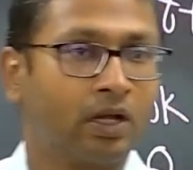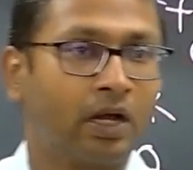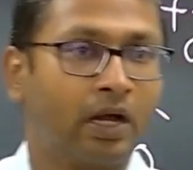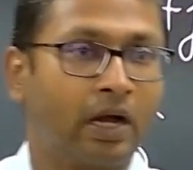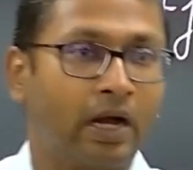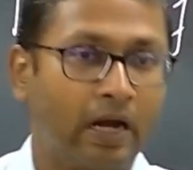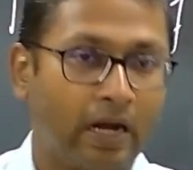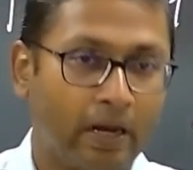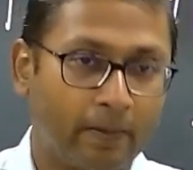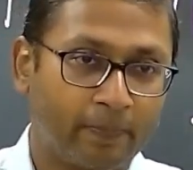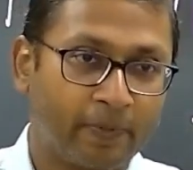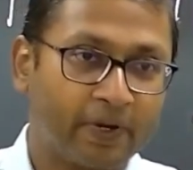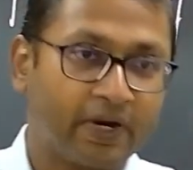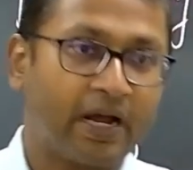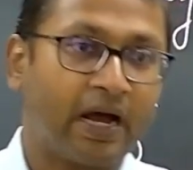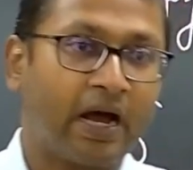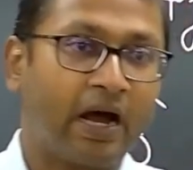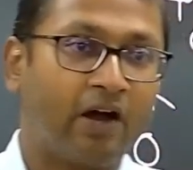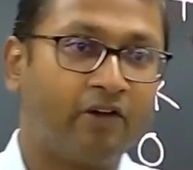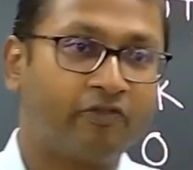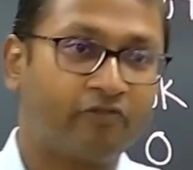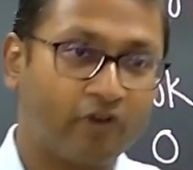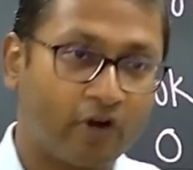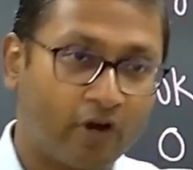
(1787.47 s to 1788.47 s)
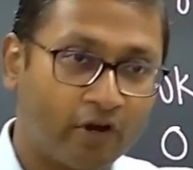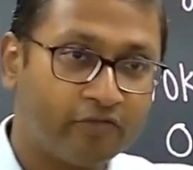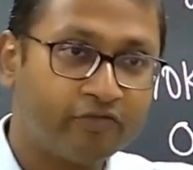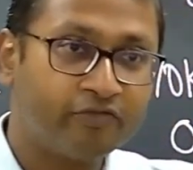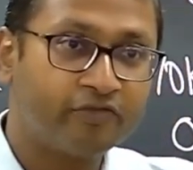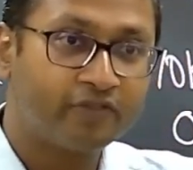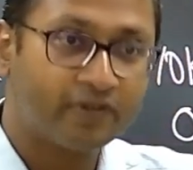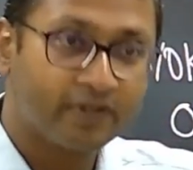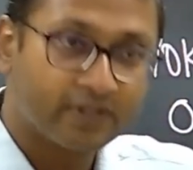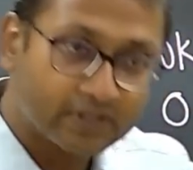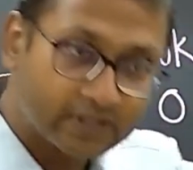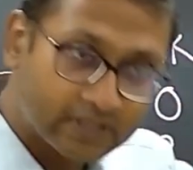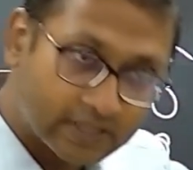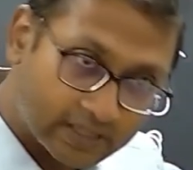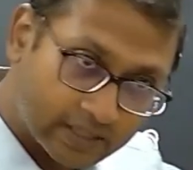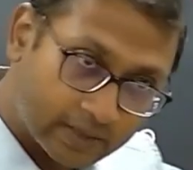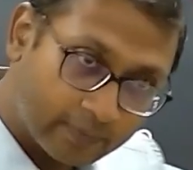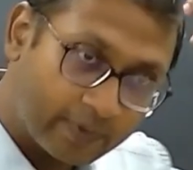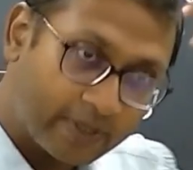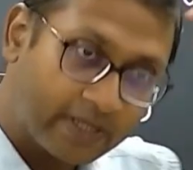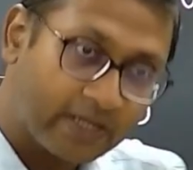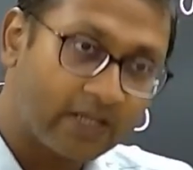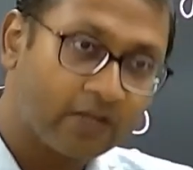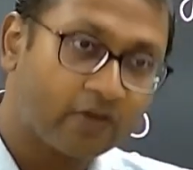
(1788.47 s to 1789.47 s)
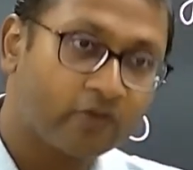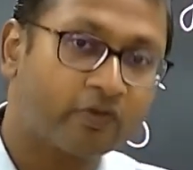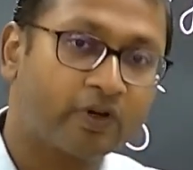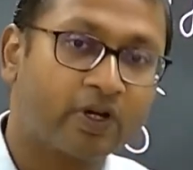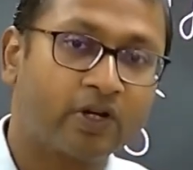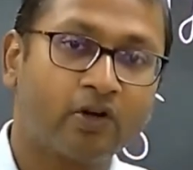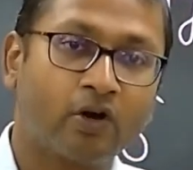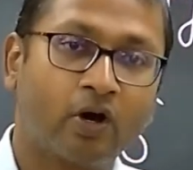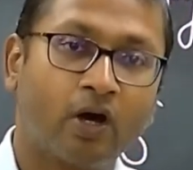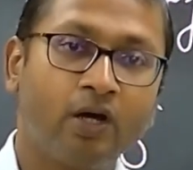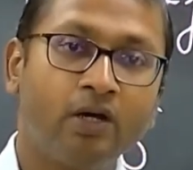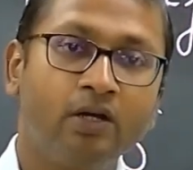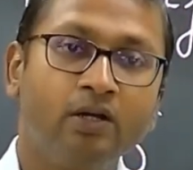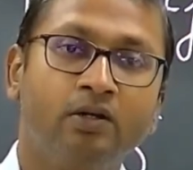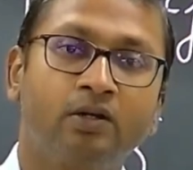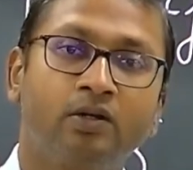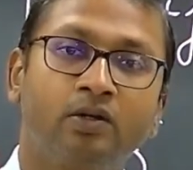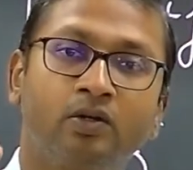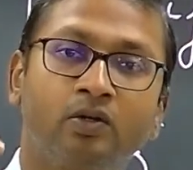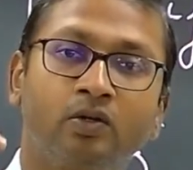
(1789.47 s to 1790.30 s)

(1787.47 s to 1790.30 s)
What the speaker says: Upper half of the remaining one or